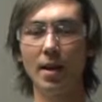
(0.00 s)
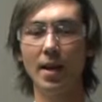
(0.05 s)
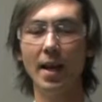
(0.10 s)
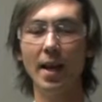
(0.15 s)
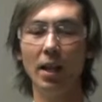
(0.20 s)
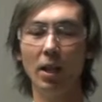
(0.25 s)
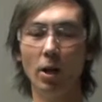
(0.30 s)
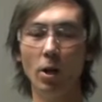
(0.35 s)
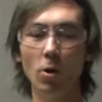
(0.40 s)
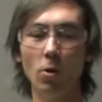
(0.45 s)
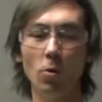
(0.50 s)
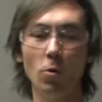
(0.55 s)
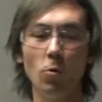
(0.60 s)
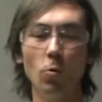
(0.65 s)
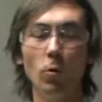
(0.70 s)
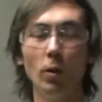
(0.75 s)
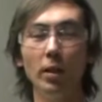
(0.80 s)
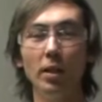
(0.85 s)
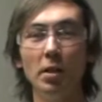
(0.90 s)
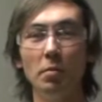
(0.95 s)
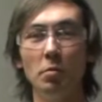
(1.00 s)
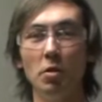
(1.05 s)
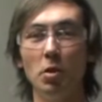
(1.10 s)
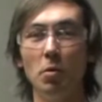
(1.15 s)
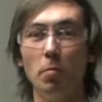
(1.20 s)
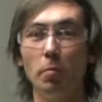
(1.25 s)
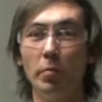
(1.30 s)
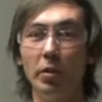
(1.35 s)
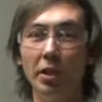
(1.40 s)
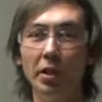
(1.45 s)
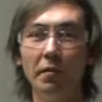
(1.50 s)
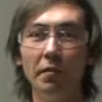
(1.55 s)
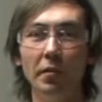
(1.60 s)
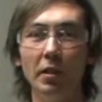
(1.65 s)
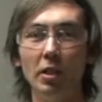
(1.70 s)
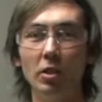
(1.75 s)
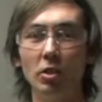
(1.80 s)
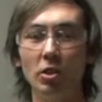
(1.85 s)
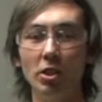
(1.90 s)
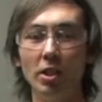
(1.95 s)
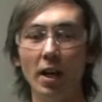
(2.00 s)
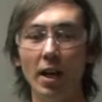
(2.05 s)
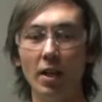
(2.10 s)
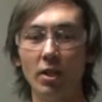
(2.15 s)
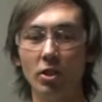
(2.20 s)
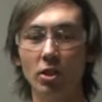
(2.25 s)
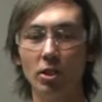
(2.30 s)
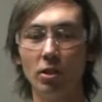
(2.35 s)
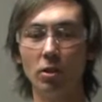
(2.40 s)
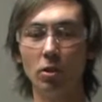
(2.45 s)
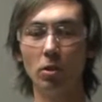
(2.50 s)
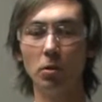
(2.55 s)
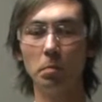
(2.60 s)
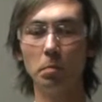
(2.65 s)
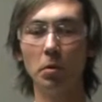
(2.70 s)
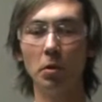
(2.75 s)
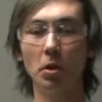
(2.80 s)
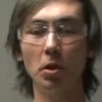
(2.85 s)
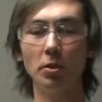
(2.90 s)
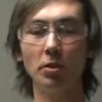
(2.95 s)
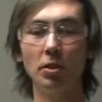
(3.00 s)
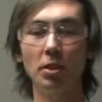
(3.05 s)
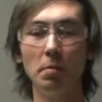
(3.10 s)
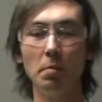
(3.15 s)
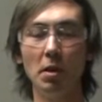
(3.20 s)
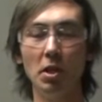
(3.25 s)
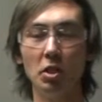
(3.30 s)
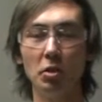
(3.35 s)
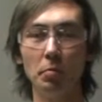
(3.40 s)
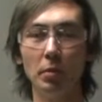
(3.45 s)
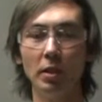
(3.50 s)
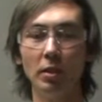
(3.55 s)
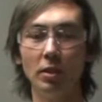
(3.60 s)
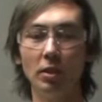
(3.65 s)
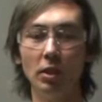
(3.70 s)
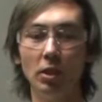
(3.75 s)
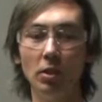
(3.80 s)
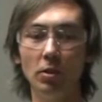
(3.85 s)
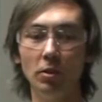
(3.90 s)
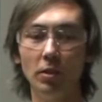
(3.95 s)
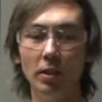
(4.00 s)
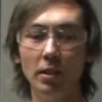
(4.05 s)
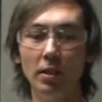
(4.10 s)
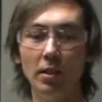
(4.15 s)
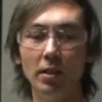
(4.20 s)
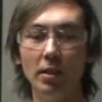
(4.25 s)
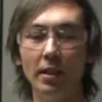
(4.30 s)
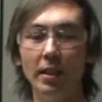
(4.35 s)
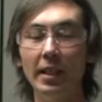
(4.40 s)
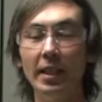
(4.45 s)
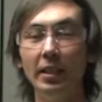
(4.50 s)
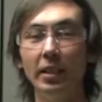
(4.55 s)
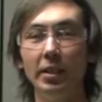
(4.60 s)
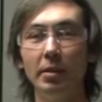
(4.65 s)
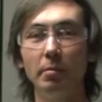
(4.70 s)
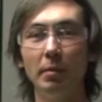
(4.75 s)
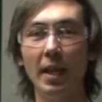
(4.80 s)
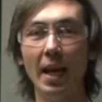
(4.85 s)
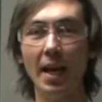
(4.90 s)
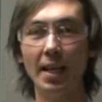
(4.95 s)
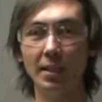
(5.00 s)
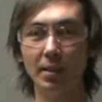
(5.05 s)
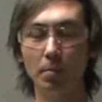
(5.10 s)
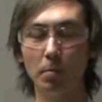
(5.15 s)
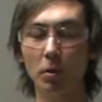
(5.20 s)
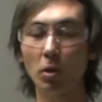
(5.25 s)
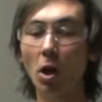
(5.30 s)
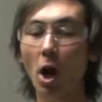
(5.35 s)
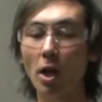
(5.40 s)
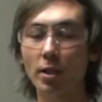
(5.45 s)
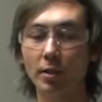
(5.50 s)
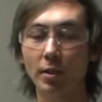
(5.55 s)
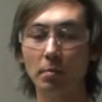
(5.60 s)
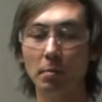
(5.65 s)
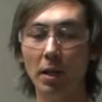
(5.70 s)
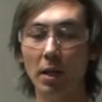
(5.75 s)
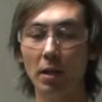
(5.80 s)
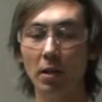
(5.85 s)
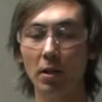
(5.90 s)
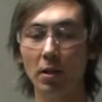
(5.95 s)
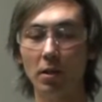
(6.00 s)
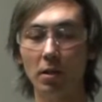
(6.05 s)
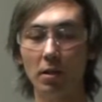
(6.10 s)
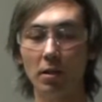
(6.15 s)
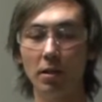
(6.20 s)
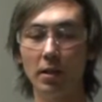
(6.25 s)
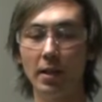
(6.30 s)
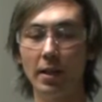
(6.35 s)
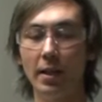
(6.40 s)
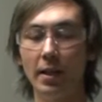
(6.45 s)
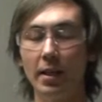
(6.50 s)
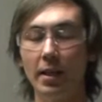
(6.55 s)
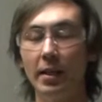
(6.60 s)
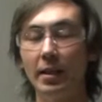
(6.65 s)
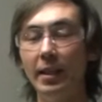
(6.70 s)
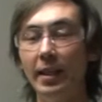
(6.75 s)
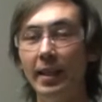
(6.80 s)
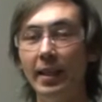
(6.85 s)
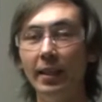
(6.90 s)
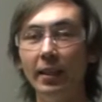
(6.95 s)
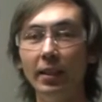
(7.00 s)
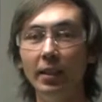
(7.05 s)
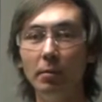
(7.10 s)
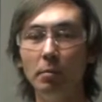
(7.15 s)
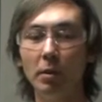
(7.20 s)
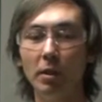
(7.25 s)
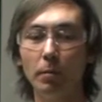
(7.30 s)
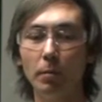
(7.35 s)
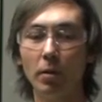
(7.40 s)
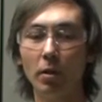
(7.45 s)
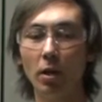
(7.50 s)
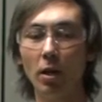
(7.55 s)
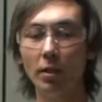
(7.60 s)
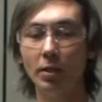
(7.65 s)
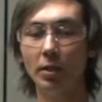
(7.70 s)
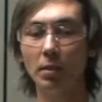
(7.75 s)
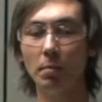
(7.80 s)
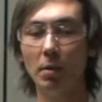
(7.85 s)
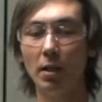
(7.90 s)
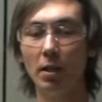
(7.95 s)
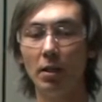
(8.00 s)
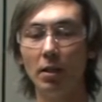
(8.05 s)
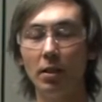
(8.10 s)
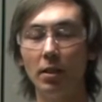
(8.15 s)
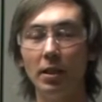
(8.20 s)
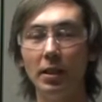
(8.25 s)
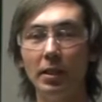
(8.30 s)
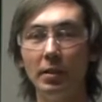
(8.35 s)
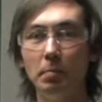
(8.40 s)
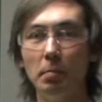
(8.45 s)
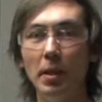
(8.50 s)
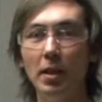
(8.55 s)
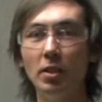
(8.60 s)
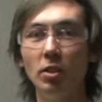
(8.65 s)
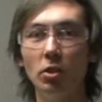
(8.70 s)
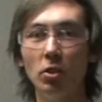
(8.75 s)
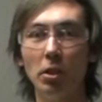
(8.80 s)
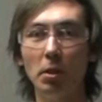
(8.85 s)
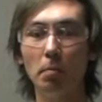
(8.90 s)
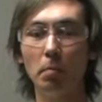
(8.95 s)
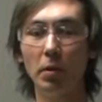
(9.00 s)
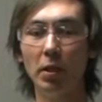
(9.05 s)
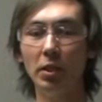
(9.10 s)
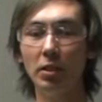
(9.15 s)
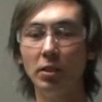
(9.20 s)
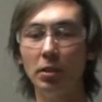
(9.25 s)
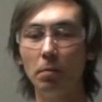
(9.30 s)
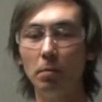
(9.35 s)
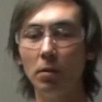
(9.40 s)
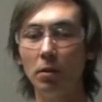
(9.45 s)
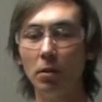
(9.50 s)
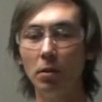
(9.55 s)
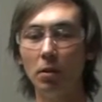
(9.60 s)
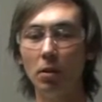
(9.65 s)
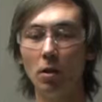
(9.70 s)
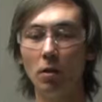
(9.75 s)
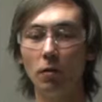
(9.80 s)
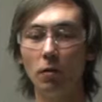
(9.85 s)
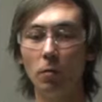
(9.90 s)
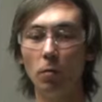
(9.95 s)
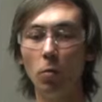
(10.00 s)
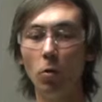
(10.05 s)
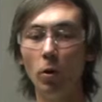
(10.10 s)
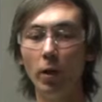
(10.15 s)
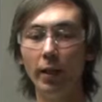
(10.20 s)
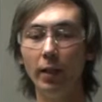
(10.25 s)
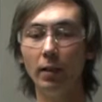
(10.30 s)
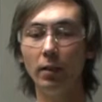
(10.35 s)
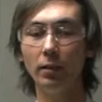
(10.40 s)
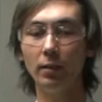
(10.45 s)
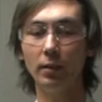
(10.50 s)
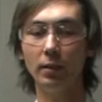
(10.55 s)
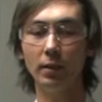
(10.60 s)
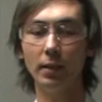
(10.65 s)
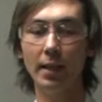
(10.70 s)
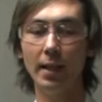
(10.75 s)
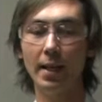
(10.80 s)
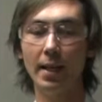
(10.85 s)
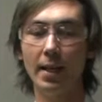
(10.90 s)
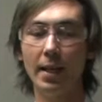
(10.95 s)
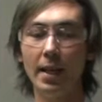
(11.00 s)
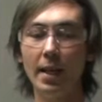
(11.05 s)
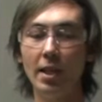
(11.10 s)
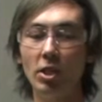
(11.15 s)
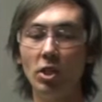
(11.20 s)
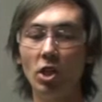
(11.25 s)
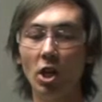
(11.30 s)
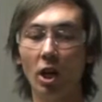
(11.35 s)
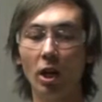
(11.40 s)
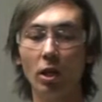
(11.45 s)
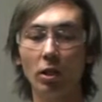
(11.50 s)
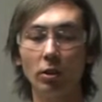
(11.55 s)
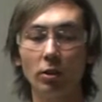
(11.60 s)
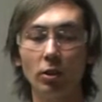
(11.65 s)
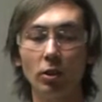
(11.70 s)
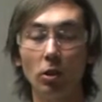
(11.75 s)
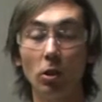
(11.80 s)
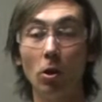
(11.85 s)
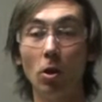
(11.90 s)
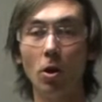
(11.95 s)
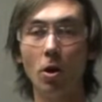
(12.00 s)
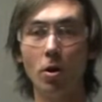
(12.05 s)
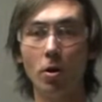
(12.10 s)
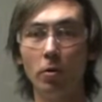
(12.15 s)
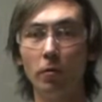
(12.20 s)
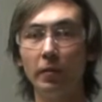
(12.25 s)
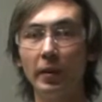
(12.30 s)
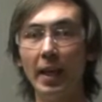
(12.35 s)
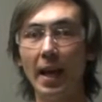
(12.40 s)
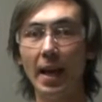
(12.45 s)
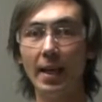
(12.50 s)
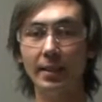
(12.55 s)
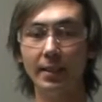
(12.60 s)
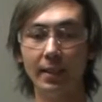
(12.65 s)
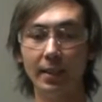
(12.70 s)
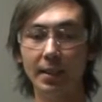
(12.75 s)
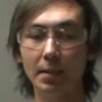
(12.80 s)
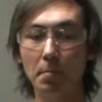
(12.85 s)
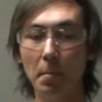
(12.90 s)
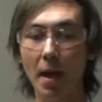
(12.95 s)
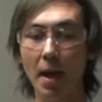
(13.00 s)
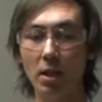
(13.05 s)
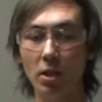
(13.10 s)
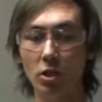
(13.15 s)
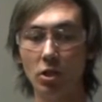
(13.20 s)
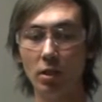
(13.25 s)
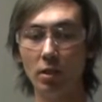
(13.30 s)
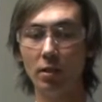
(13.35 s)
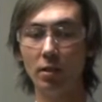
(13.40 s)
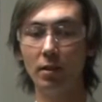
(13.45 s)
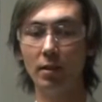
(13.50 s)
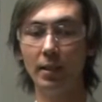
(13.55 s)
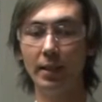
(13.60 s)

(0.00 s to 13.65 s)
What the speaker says: Hello, welcome to a brief introduction on porosity measurements using helium gas porosimeter. The helium porosimeter is based on the principle of Boyle's and Charles' law of gas expansion.